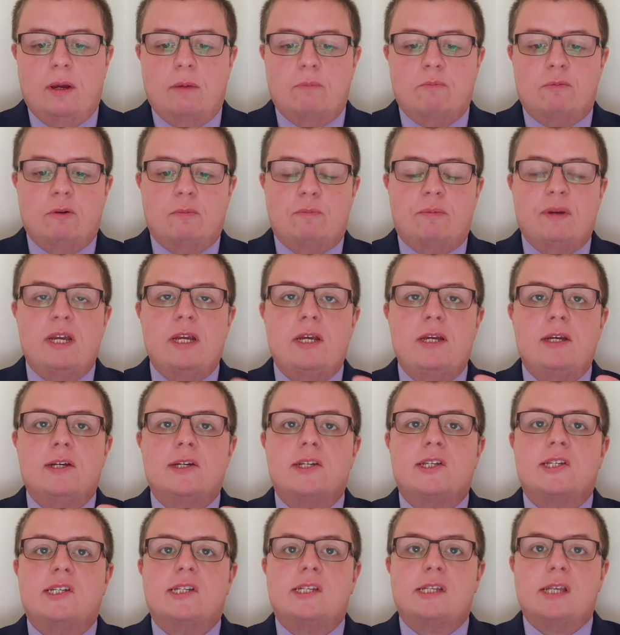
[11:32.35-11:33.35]
but being a
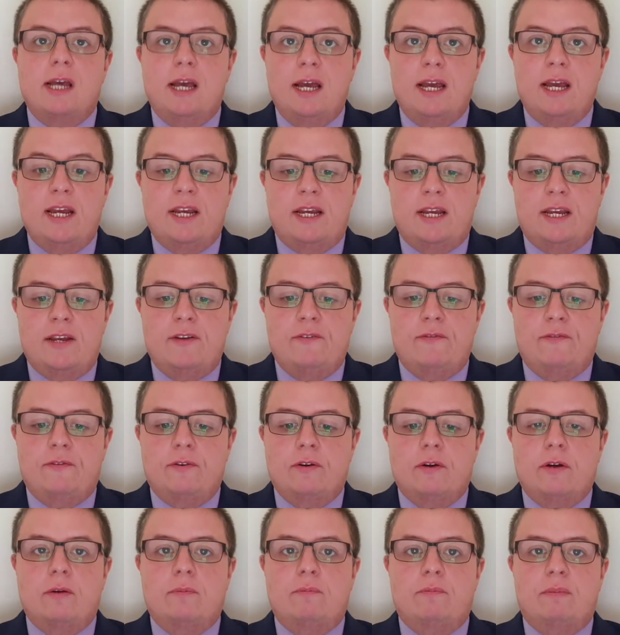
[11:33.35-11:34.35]
slave,
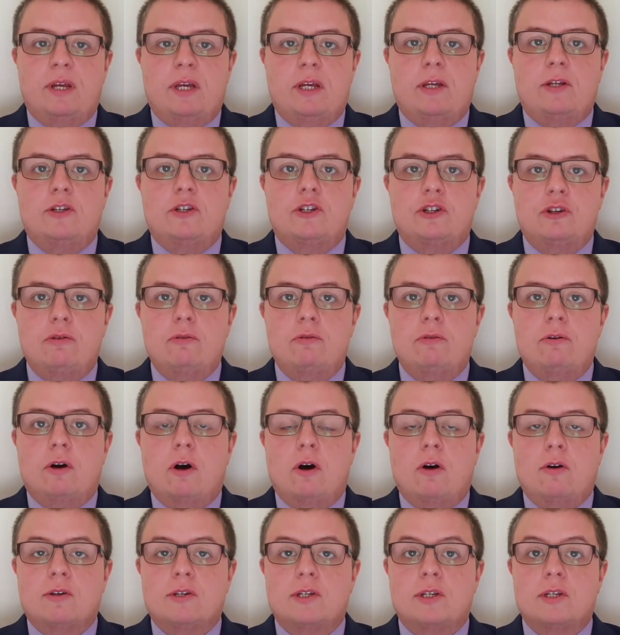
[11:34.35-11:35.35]
being
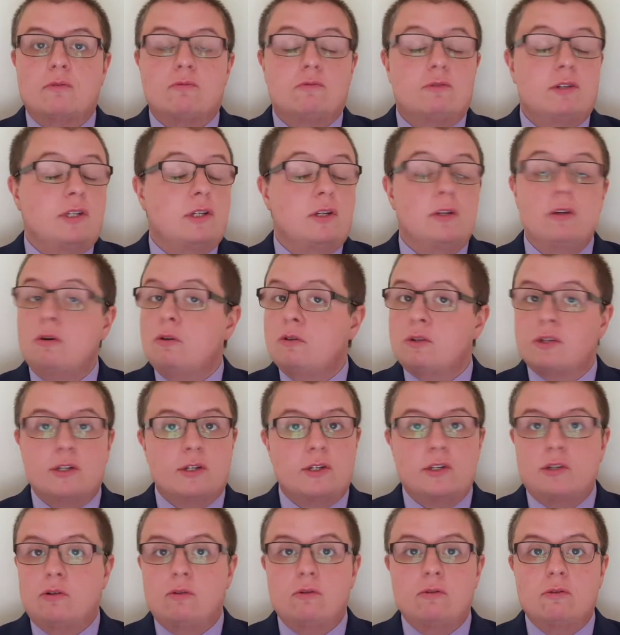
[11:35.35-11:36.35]
doulos, was not
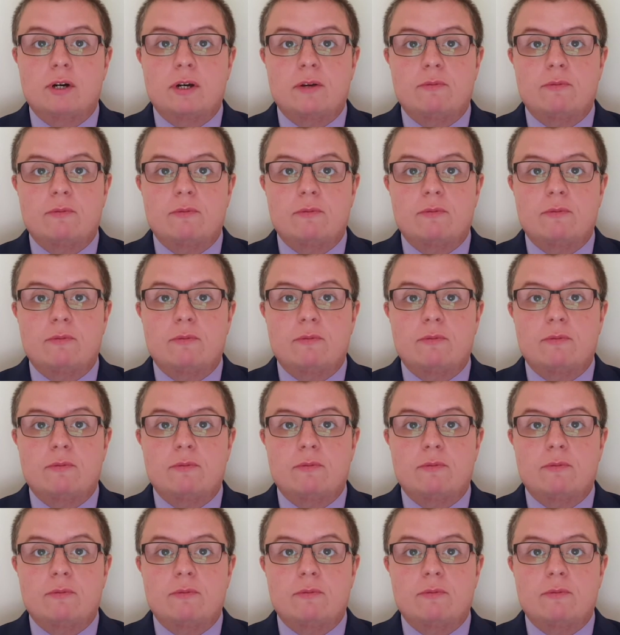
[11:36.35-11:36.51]
at all.